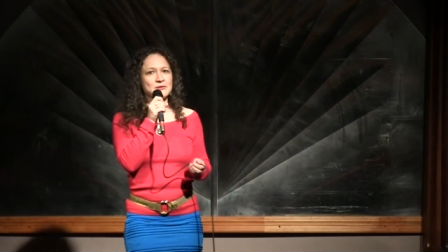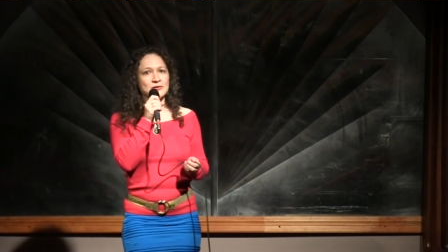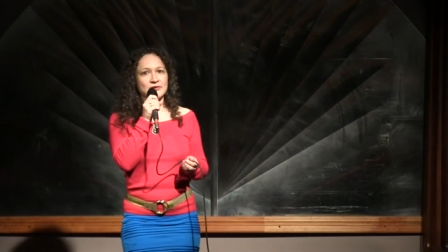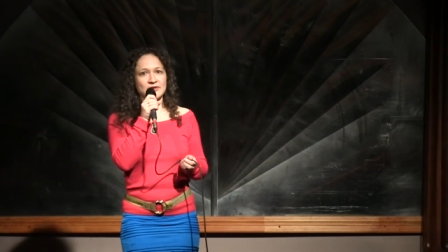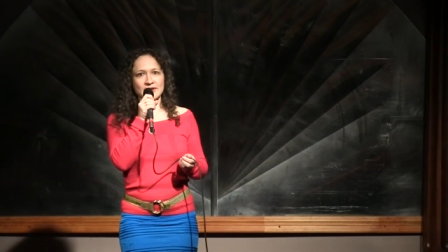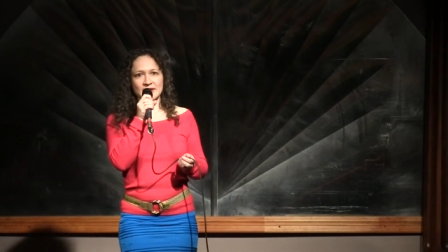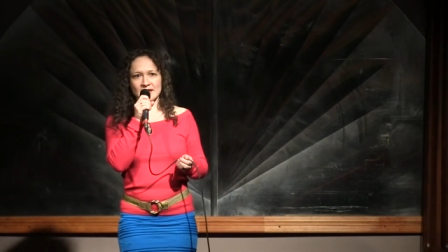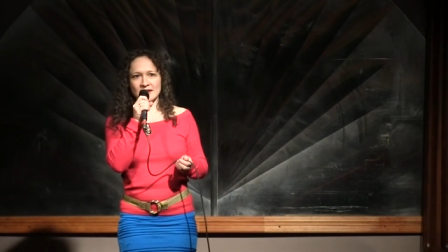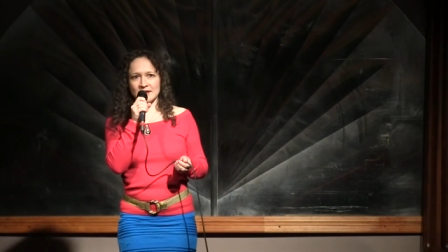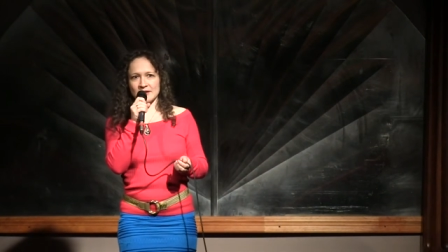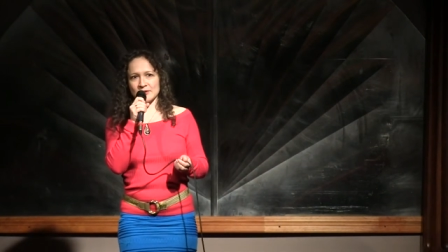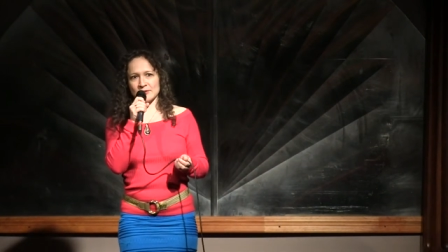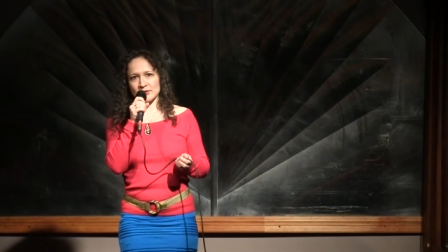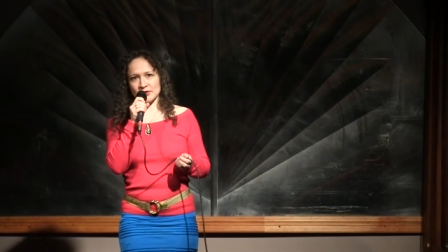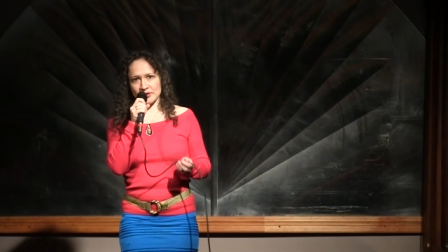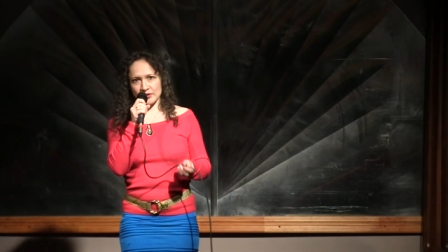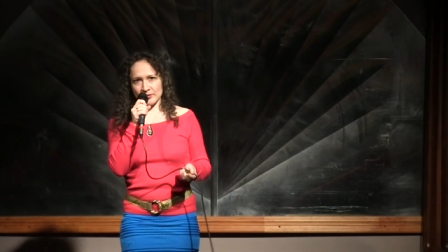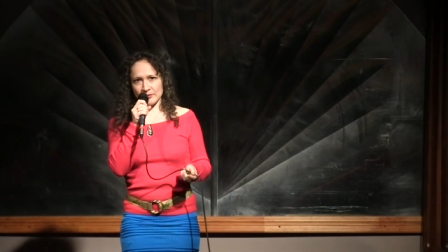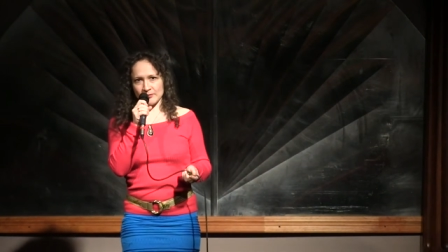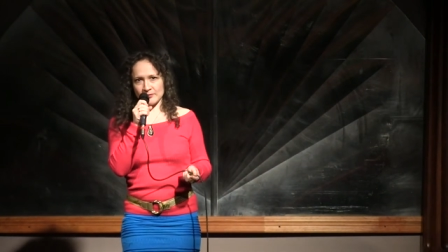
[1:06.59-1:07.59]
you think you
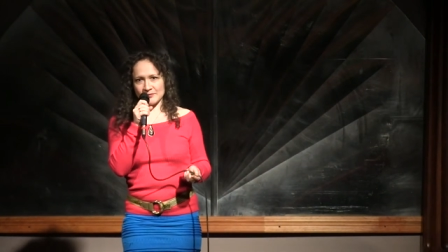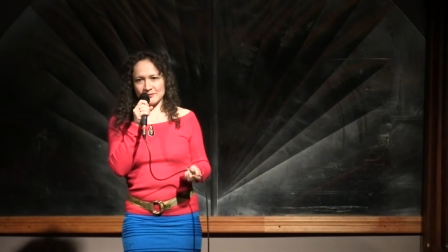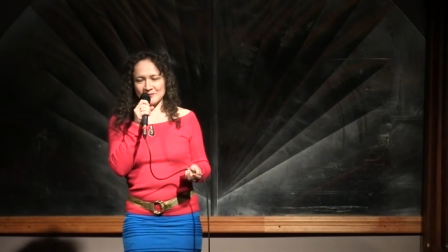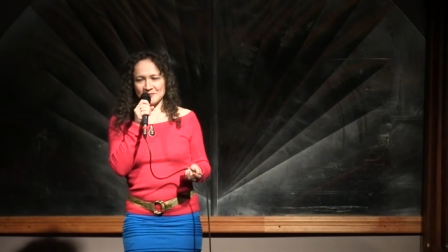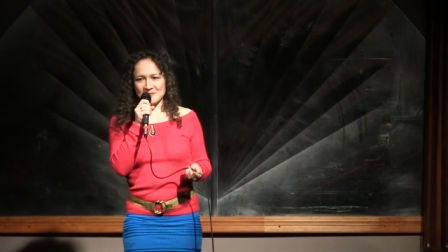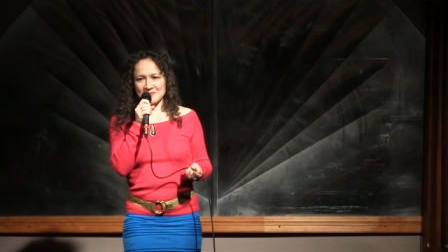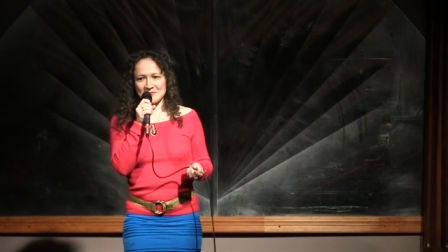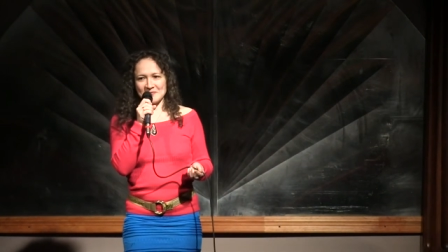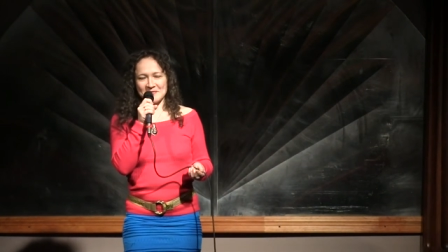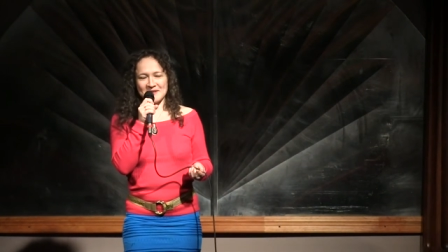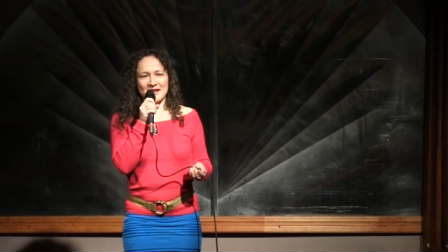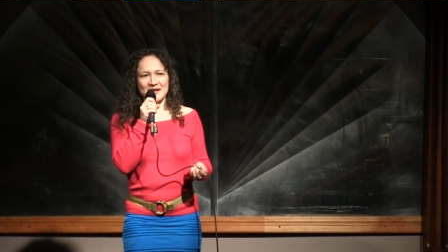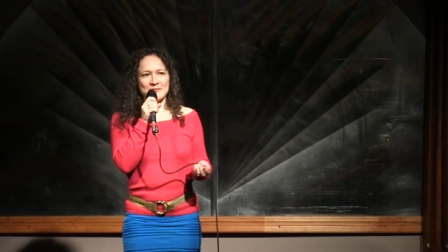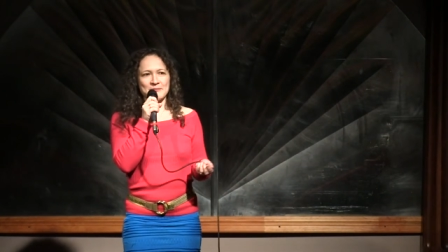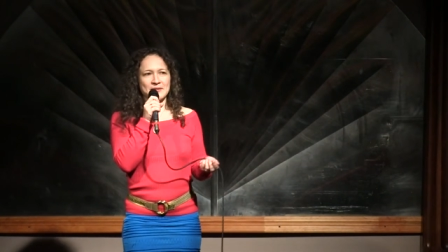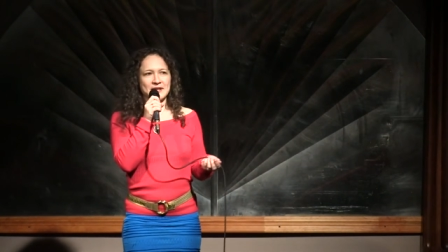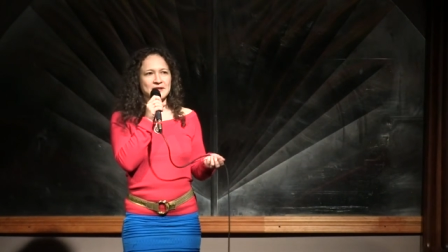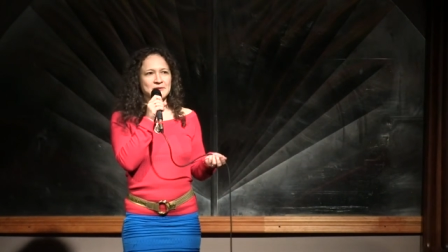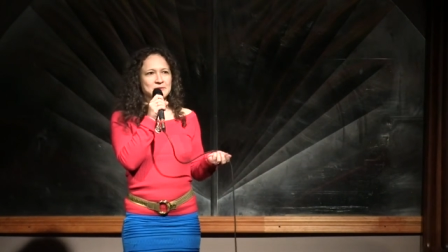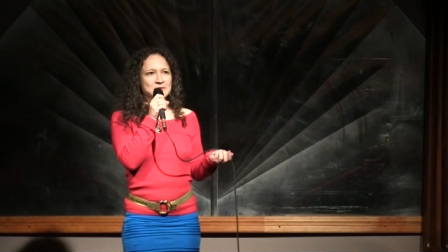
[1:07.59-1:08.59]
know,
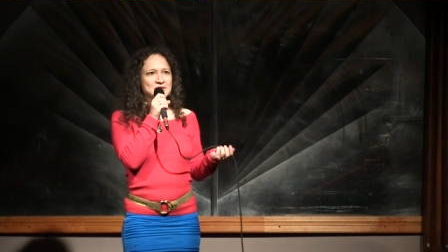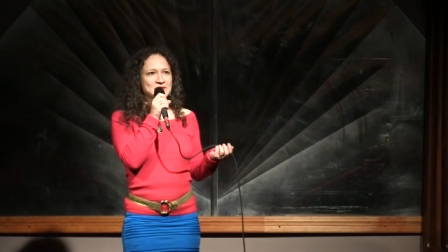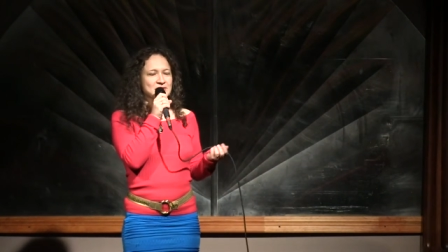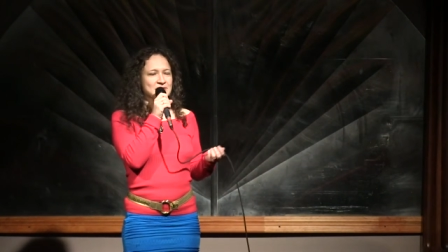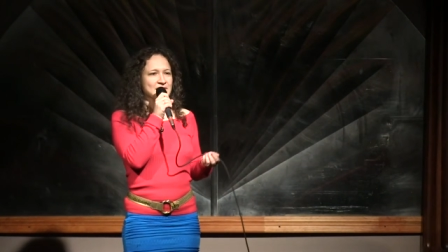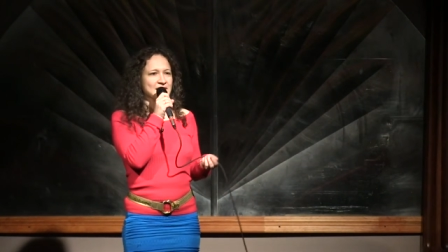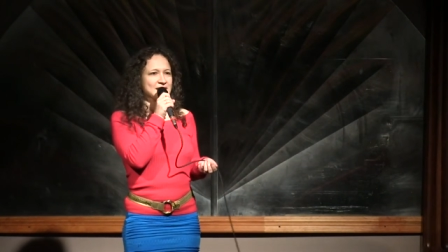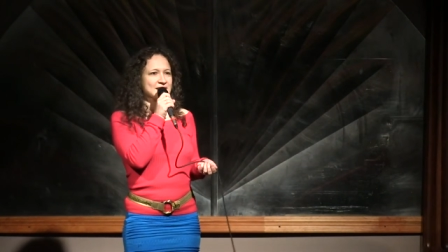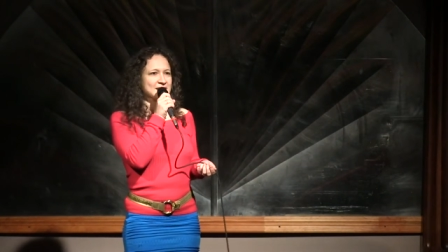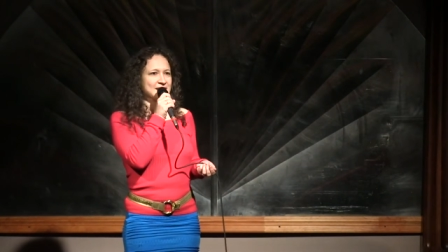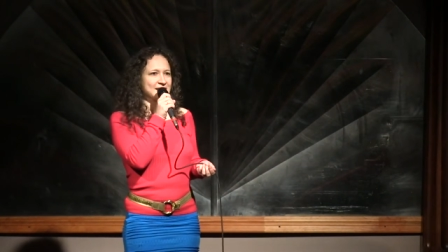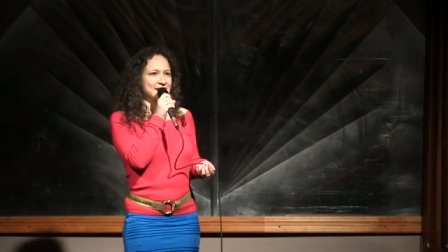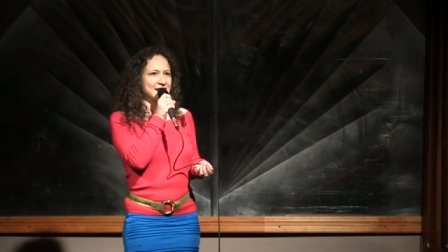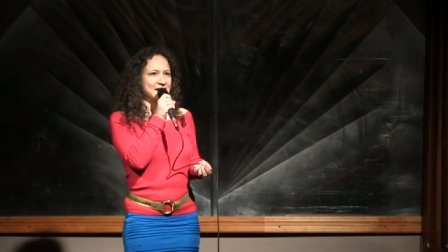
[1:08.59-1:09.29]
but what you actually